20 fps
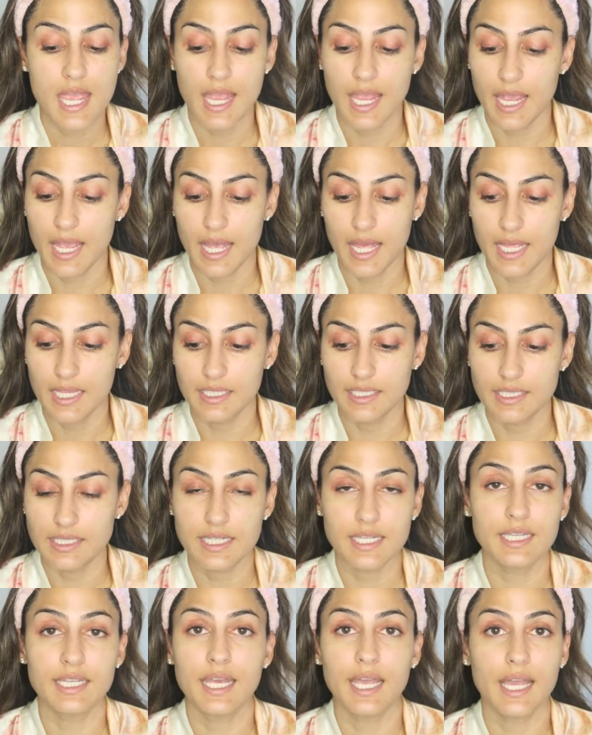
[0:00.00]
and
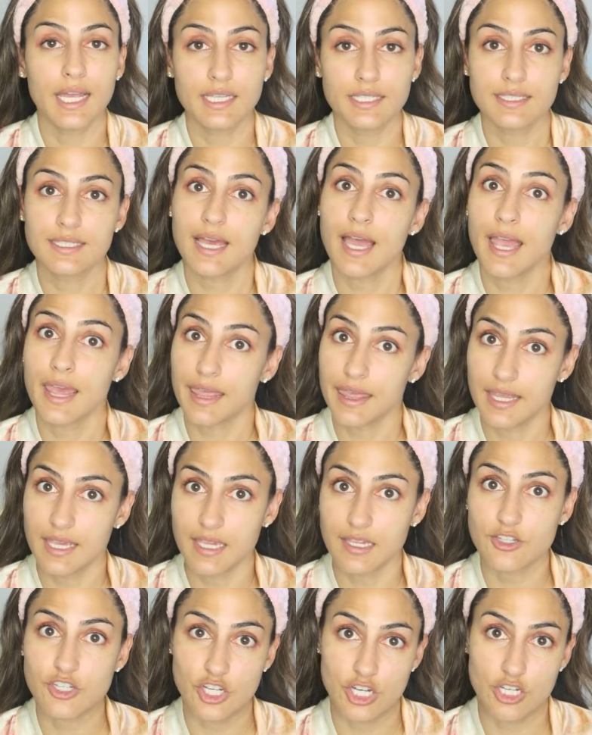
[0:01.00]
it has, I
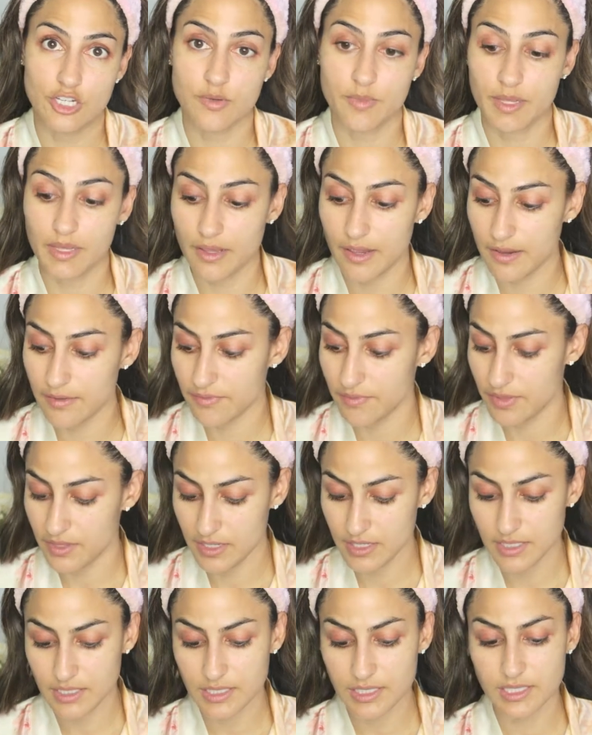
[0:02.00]
think, changed my life.
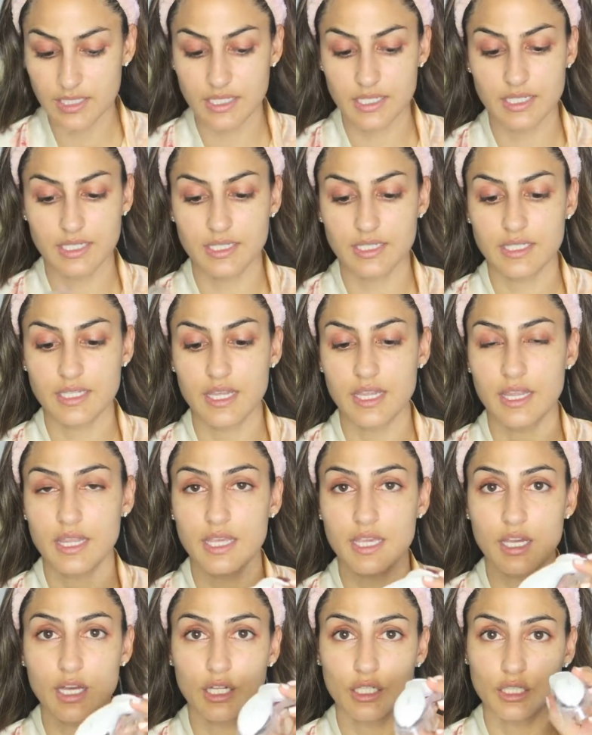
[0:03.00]
This is
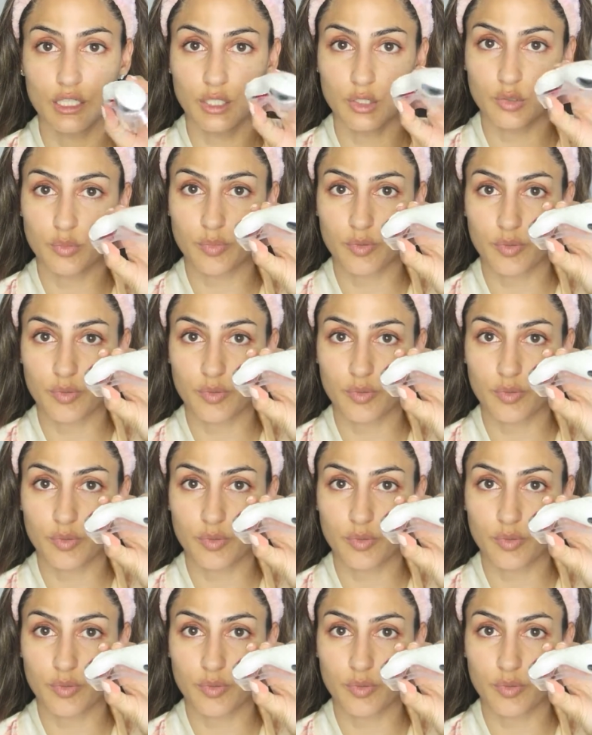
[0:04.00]
the Glow